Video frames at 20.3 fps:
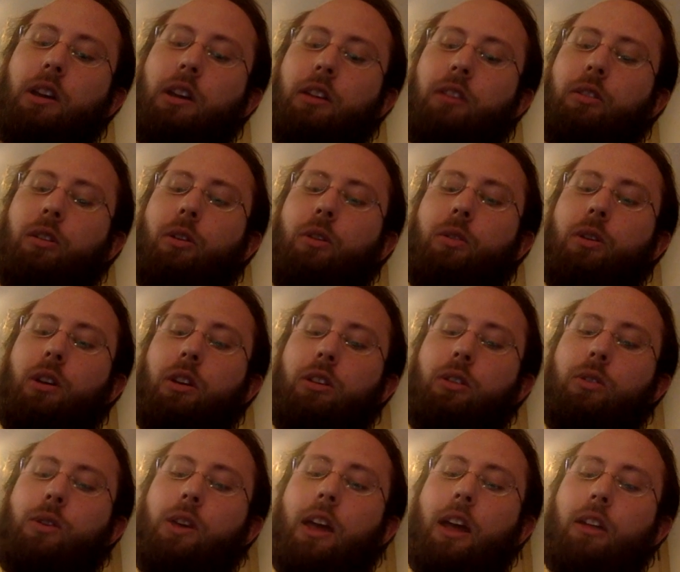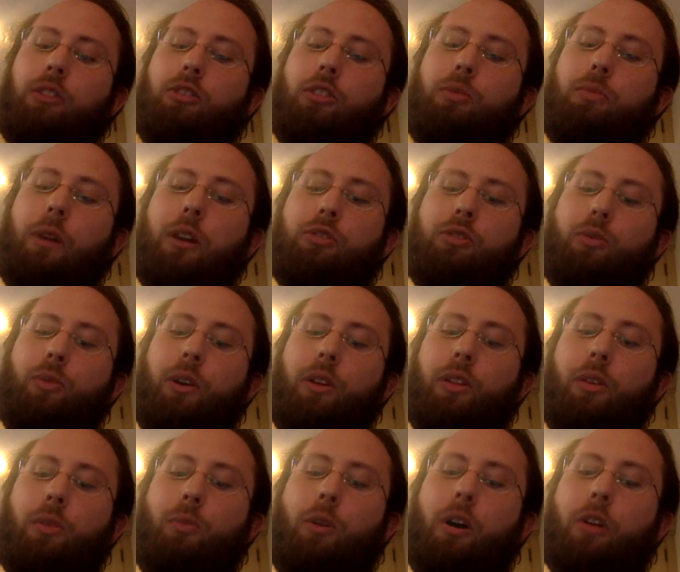So you can't just measure where
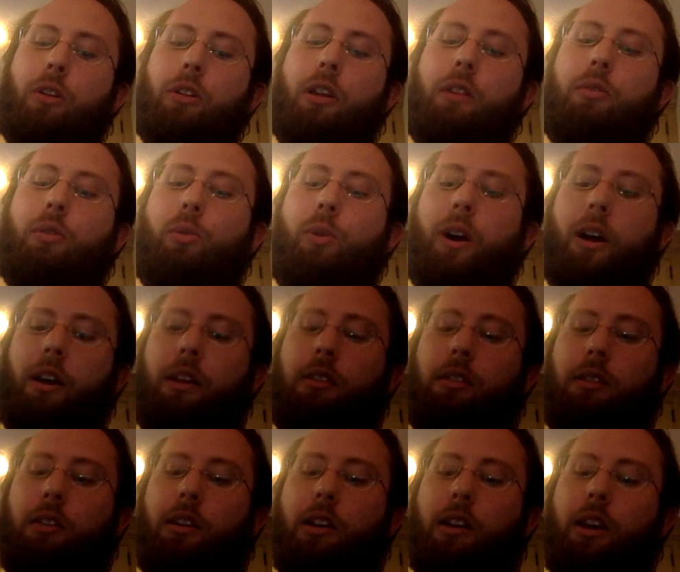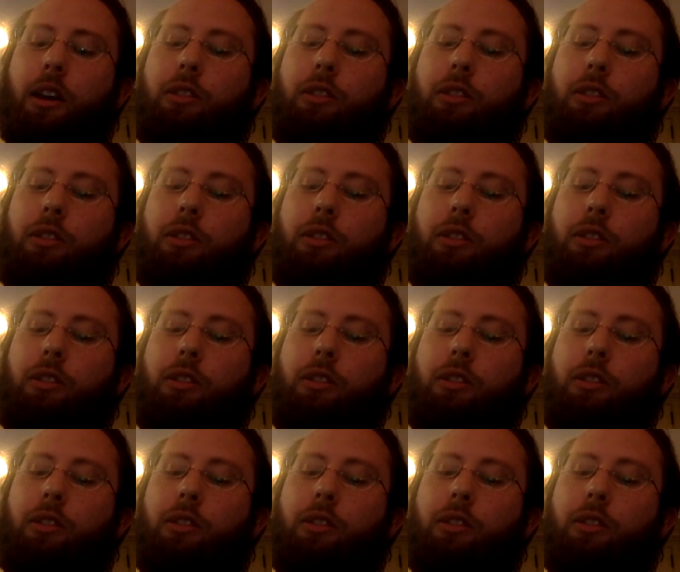the water level was